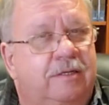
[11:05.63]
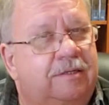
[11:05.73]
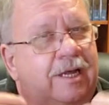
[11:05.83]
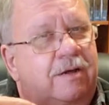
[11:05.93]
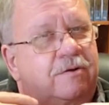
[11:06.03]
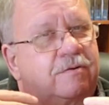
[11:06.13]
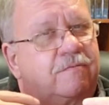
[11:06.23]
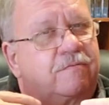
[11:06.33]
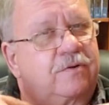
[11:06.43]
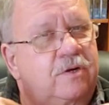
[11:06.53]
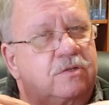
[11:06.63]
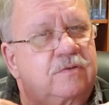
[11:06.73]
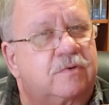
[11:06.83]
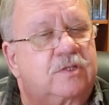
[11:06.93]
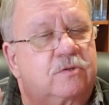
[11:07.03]
Now, for those
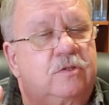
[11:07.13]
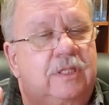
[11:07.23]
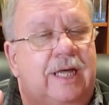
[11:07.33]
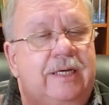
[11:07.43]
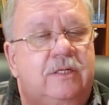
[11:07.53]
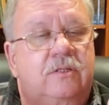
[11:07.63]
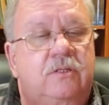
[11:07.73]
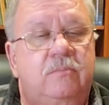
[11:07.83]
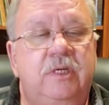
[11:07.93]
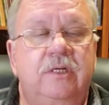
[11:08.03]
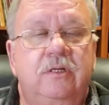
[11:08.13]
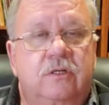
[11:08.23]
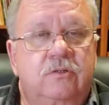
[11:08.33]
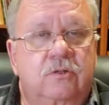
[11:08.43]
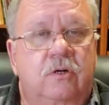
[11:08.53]
of us who like to be in
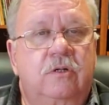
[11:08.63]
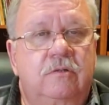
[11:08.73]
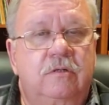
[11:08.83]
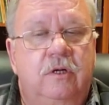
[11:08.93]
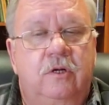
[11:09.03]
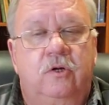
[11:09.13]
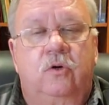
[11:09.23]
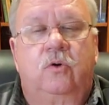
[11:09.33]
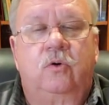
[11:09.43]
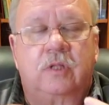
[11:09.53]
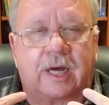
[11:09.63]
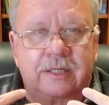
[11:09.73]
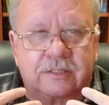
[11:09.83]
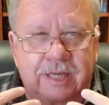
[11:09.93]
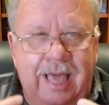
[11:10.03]
control, who
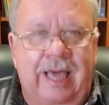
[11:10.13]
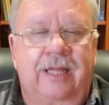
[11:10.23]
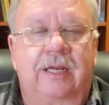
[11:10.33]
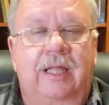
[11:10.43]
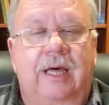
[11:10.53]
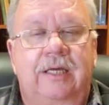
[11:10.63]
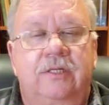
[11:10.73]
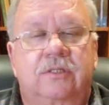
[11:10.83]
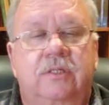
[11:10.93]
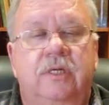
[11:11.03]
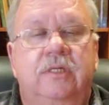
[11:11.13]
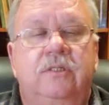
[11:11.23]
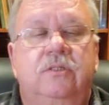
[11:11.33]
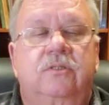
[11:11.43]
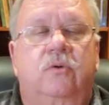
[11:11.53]
like to analyze
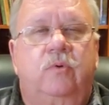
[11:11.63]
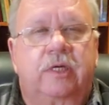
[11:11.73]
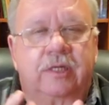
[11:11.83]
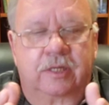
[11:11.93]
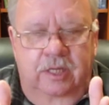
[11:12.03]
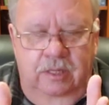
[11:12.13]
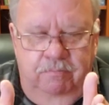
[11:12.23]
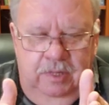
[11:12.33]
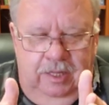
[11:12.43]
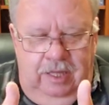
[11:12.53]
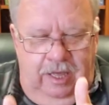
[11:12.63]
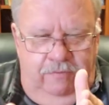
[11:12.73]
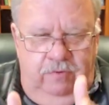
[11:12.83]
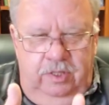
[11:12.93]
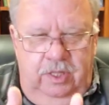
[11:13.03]
things so we can keep
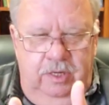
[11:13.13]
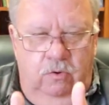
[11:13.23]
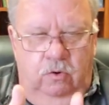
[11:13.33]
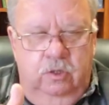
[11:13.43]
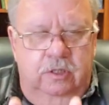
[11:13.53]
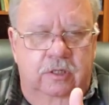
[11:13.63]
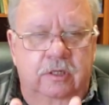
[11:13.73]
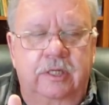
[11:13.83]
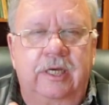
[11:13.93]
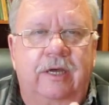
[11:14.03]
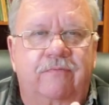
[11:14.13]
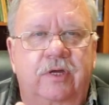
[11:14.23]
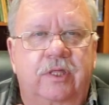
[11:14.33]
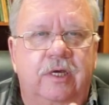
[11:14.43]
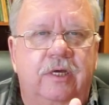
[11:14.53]
everything orderly,
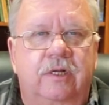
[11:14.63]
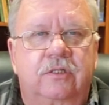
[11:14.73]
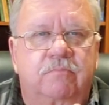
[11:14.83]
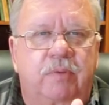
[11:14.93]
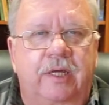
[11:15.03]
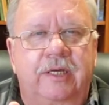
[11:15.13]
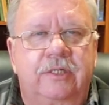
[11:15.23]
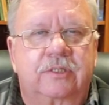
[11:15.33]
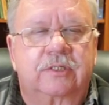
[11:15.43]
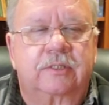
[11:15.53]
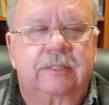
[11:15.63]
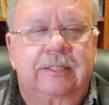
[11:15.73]
everything in its place,